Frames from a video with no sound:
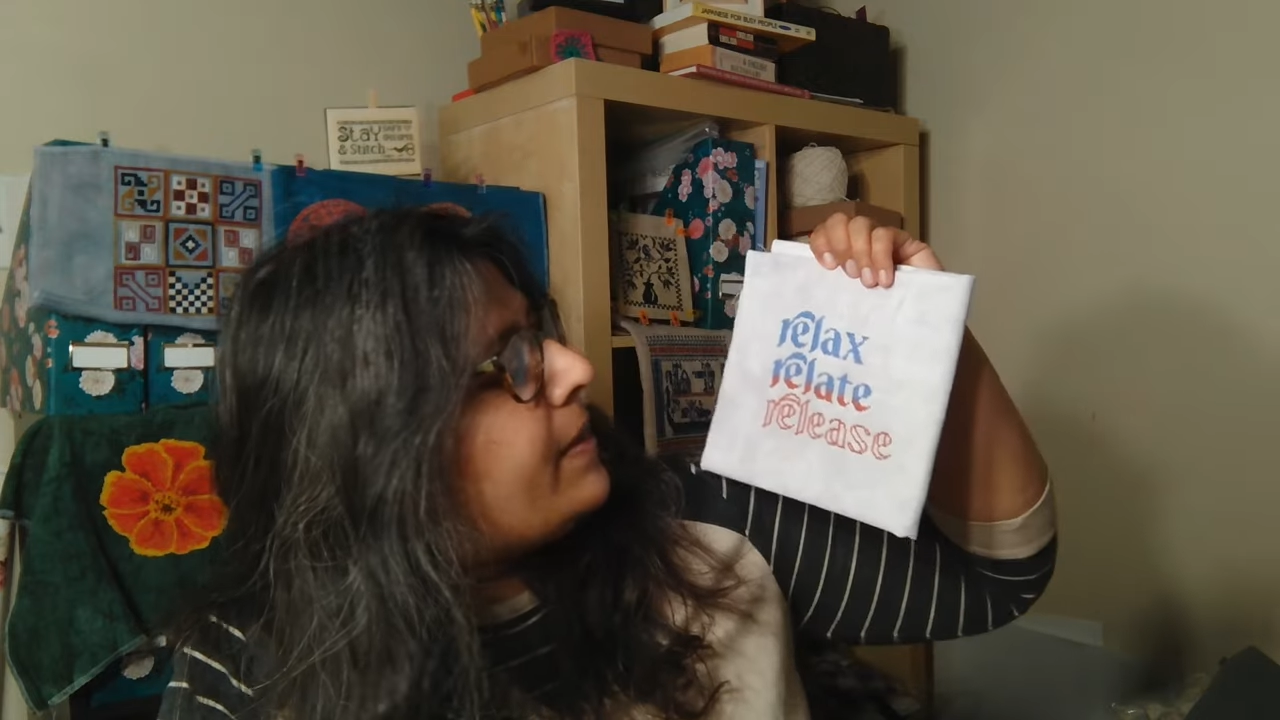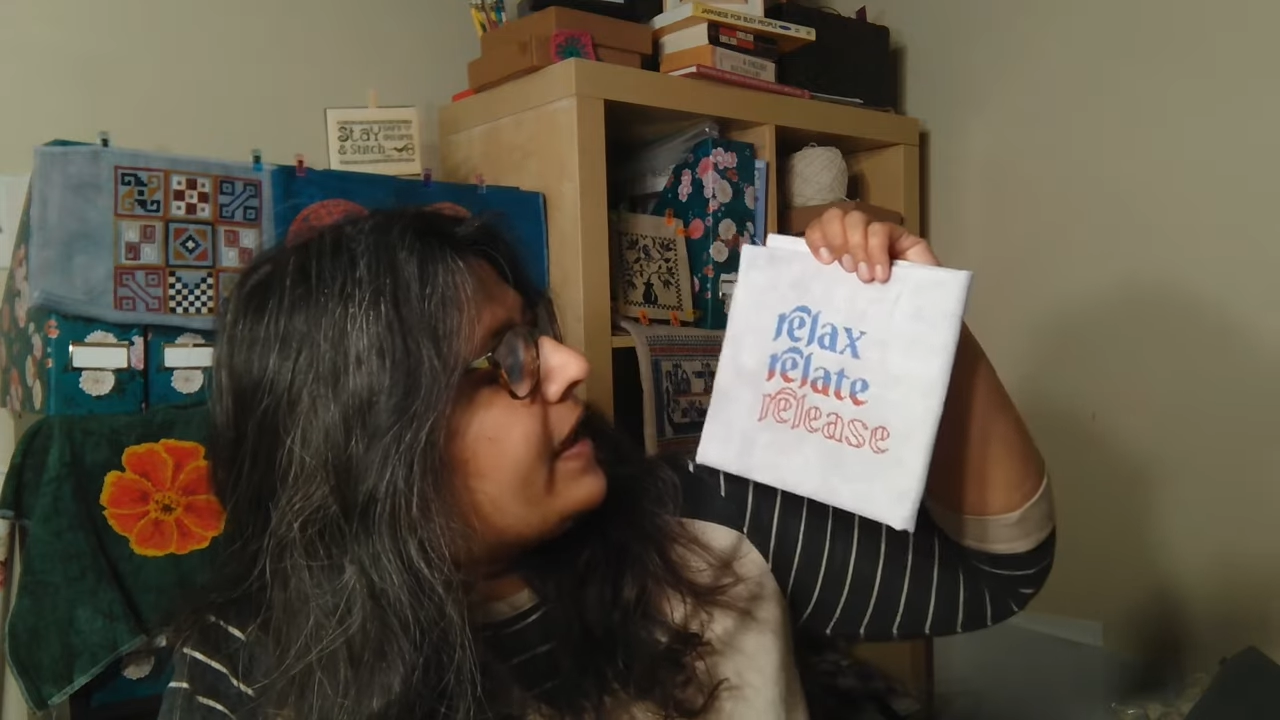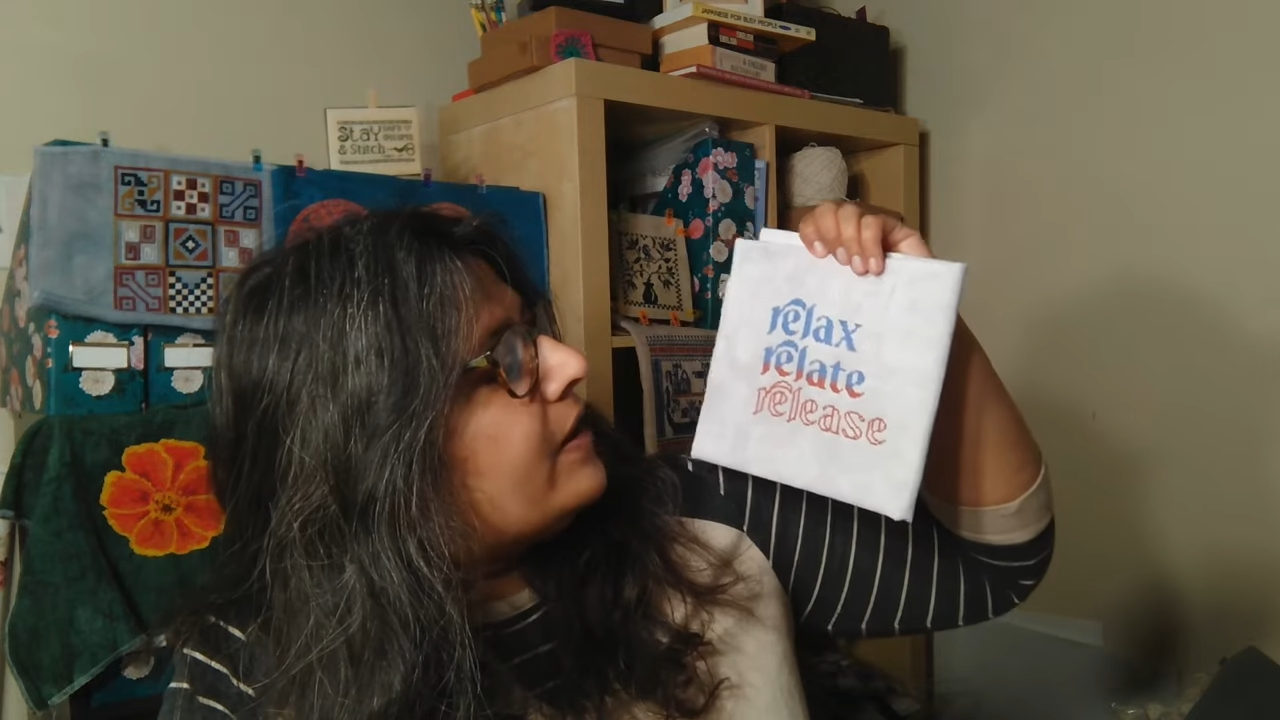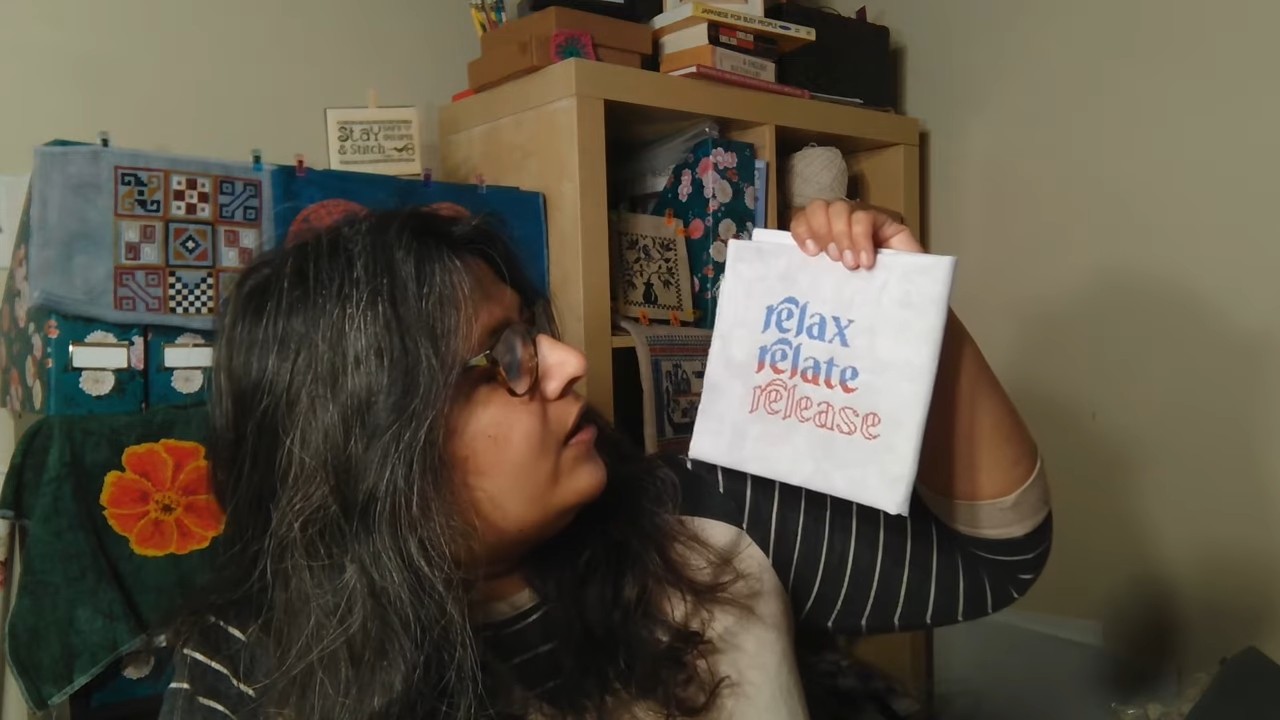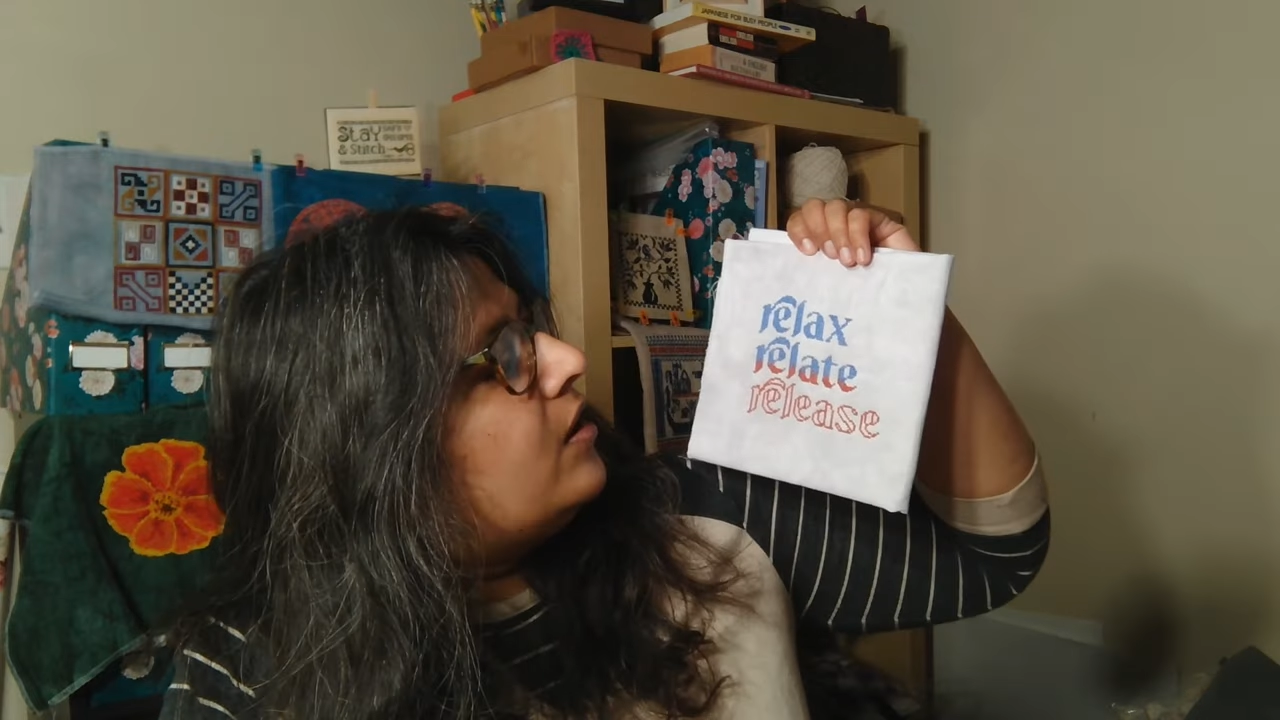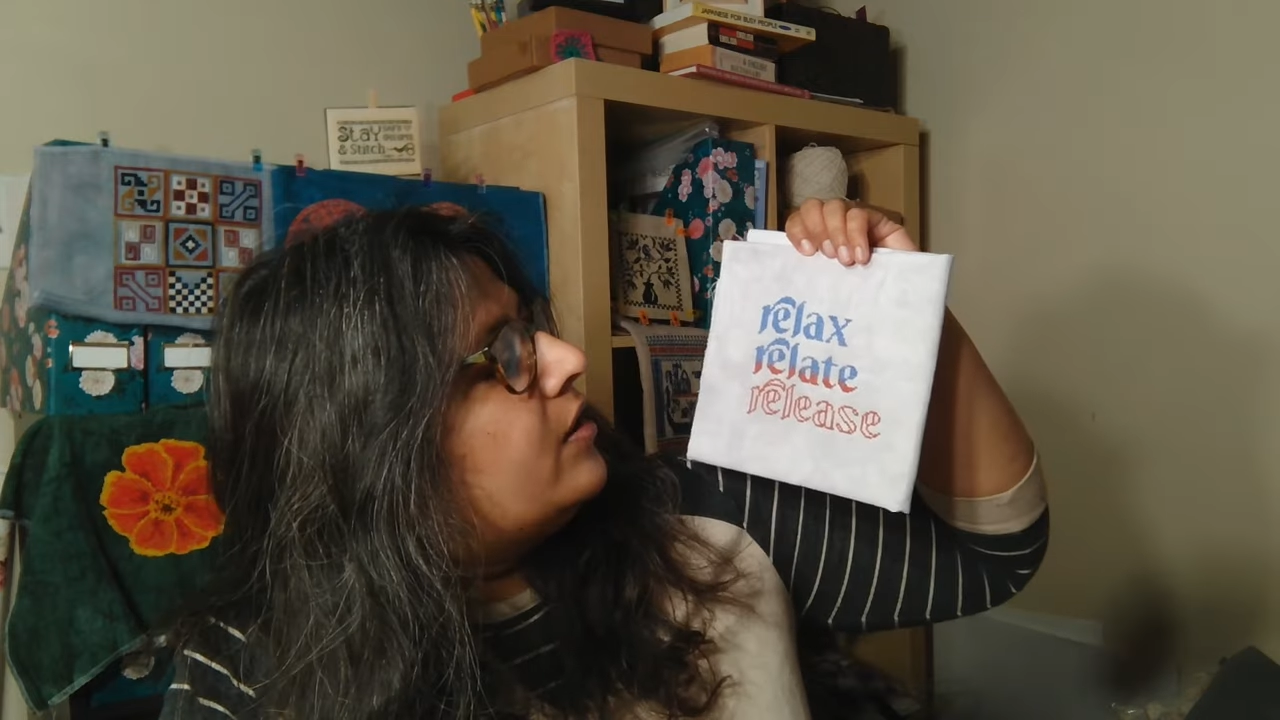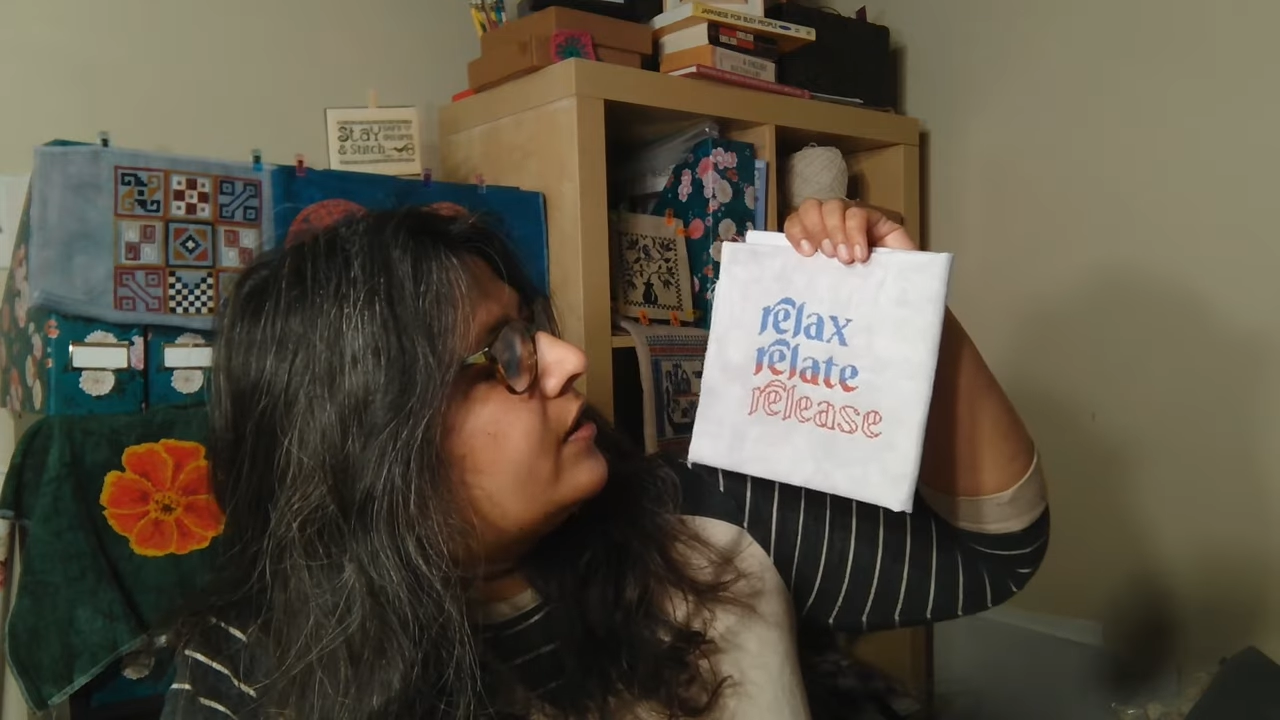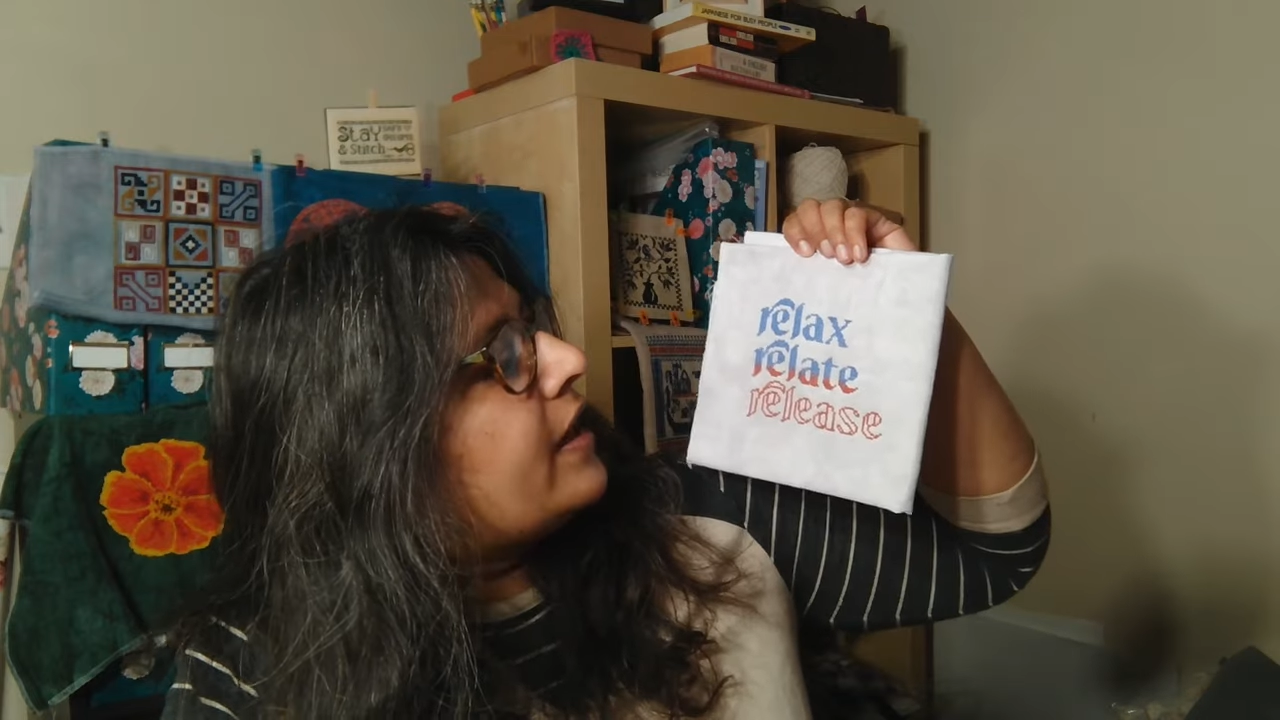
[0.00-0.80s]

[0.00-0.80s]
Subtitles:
pale